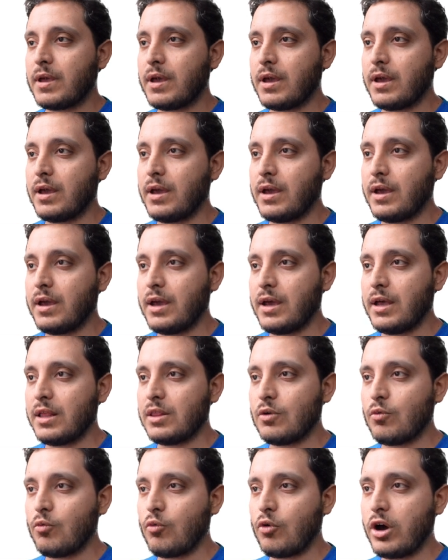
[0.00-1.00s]

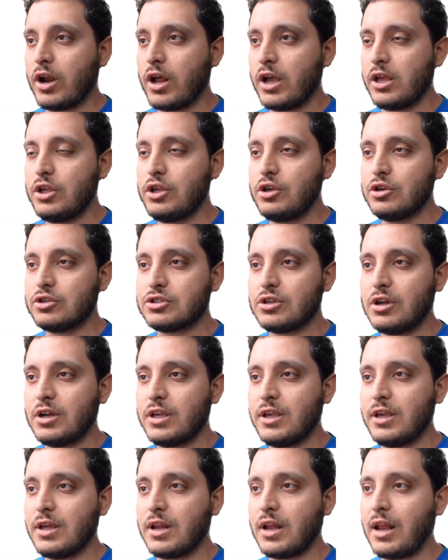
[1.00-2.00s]
And what I
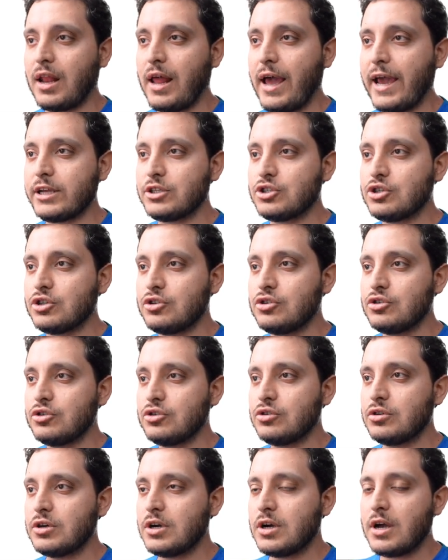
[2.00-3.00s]
usually like to
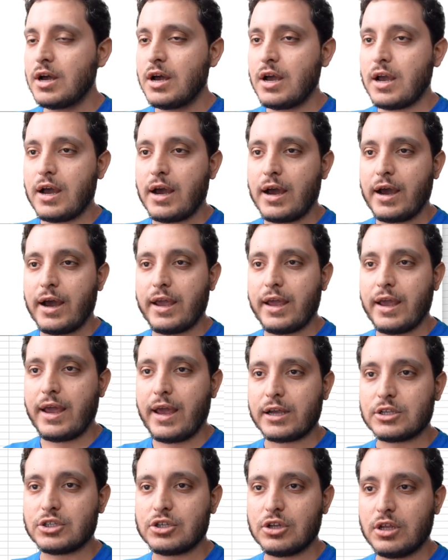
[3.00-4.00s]
do, I
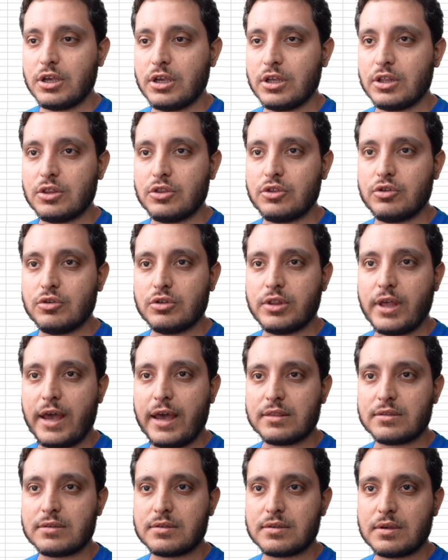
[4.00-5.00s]
actually do
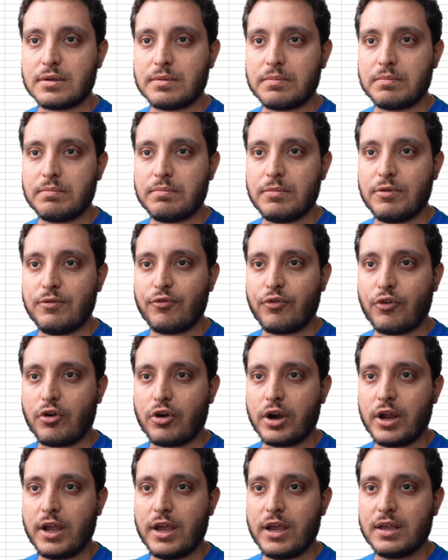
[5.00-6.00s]
that
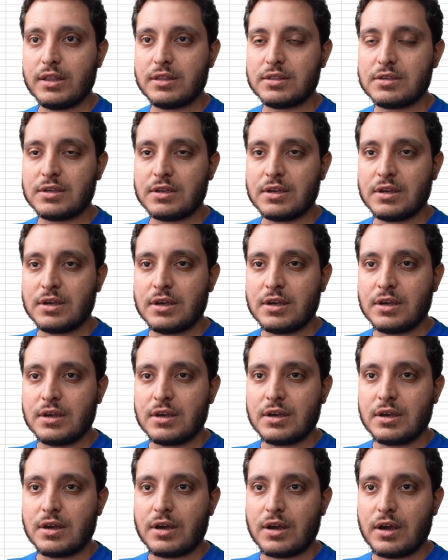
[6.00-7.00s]
beforehand.
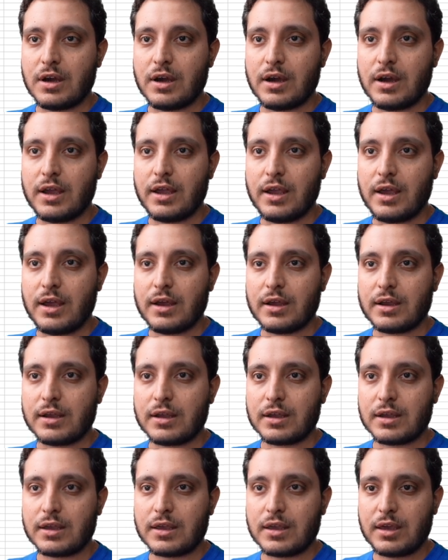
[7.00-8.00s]
I
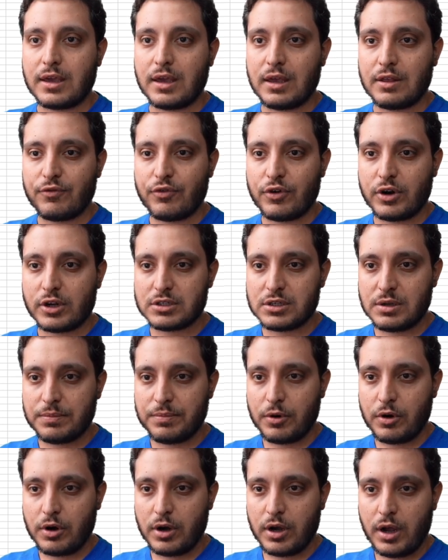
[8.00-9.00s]
can, for
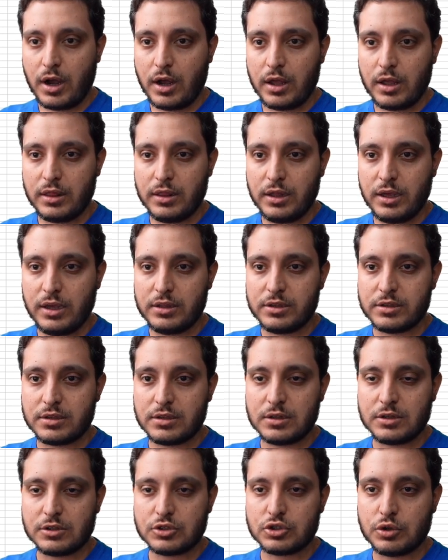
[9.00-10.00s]
example, I need
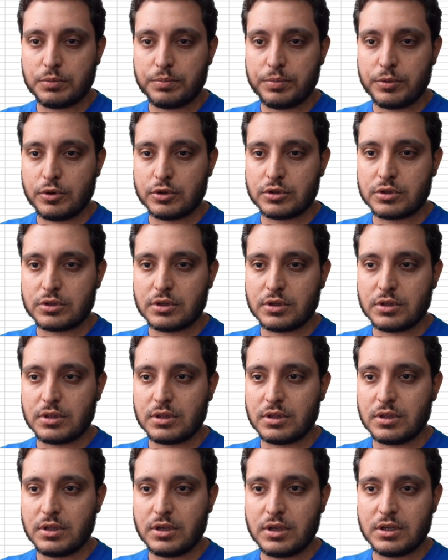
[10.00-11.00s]
to put
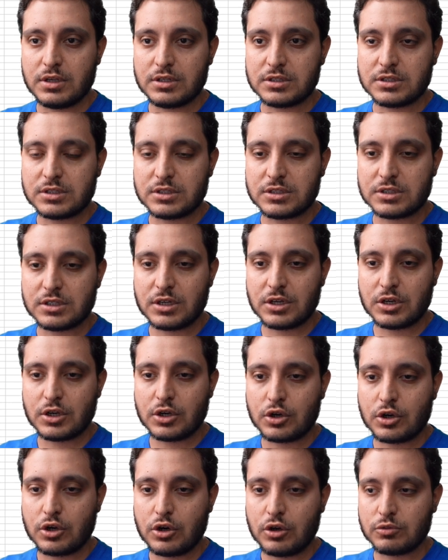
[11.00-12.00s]
this
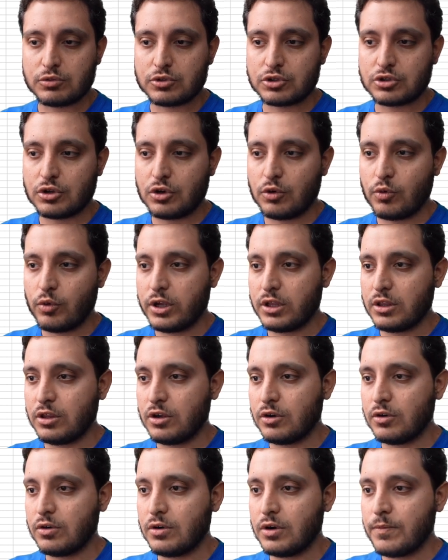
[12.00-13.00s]
console
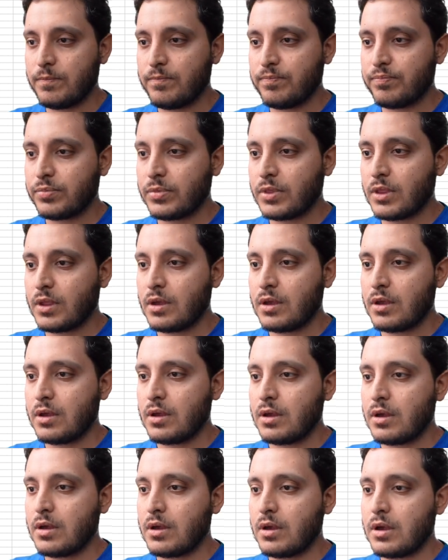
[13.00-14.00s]
window
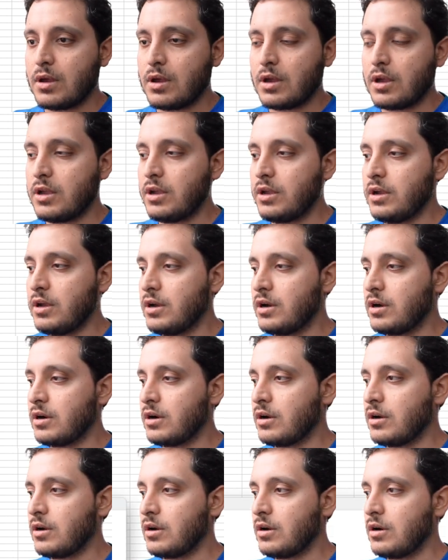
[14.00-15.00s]

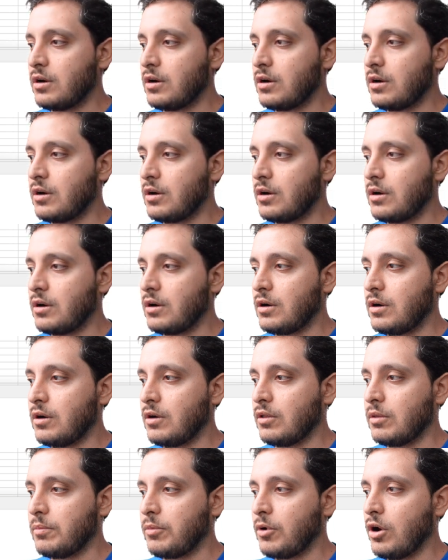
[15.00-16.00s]
here
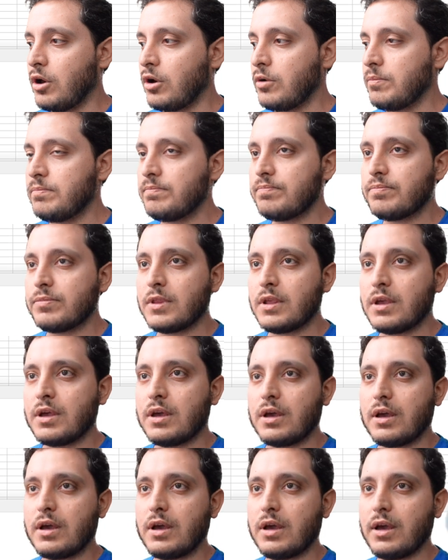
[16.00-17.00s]
on the bottom,
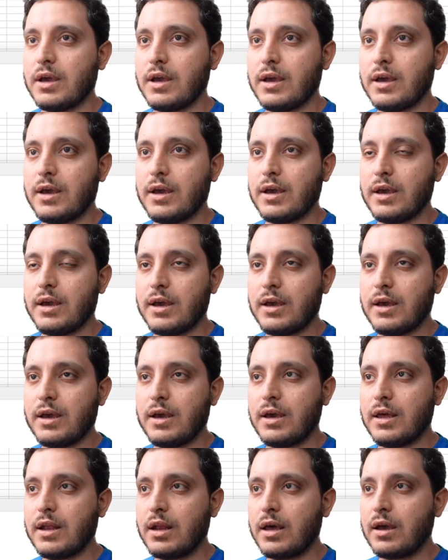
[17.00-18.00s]

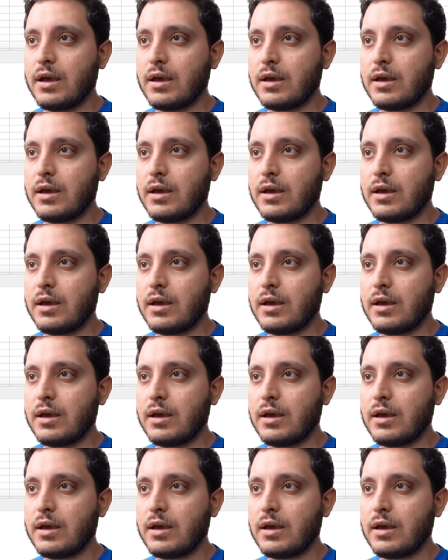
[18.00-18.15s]
and